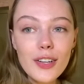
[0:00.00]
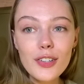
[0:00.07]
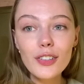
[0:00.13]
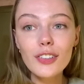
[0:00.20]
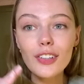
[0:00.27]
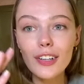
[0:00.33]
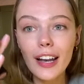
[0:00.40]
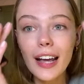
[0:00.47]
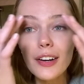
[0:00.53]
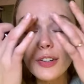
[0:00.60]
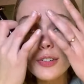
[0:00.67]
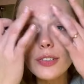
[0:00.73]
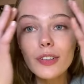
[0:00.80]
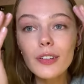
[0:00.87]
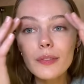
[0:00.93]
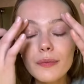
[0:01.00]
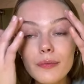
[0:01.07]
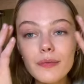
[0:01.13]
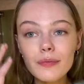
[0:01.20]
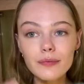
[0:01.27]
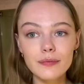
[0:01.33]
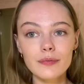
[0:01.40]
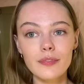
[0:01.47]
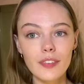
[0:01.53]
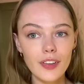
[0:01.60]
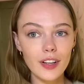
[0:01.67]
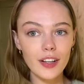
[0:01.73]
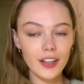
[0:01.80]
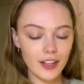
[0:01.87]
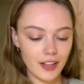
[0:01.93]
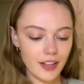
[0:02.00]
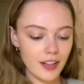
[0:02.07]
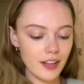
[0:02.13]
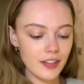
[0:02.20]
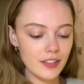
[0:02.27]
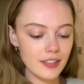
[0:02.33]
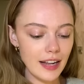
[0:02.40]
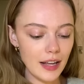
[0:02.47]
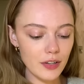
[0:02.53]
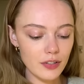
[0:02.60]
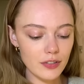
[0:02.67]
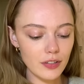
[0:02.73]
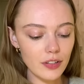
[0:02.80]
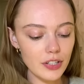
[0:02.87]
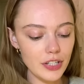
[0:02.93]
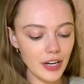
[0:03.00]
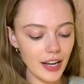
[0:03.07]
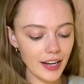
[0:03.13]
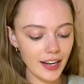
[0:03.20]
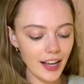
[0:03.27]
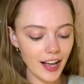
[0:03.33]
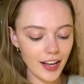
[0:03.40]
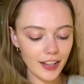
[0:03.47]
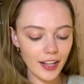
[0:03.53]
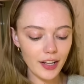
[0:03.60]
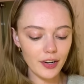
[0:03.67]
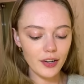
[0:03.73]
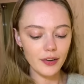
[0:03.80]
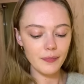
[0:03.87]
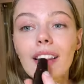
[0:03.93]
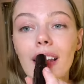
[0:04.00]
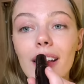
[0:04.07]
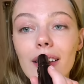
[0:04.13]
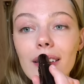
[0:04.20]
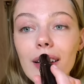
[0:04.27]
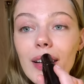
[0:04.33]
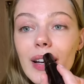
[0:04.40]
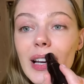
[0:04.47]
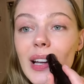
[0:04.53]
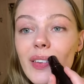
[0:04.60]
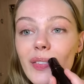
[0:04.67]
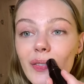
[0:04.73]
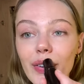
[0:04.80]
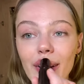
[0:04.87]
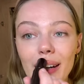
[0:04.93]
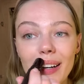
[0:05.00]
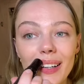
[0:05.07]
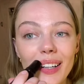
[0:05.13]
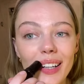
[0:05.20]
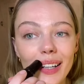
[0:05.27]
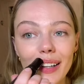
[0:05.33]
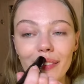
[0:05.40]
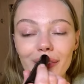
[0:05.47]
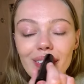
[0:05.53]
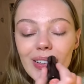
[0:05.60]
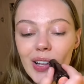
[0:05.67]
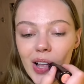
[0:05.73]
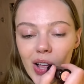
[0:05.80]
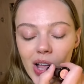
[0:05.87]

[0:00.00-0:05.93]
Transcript: just a natural, natural shiny highlighter. Let's see, you can even put it on your lips.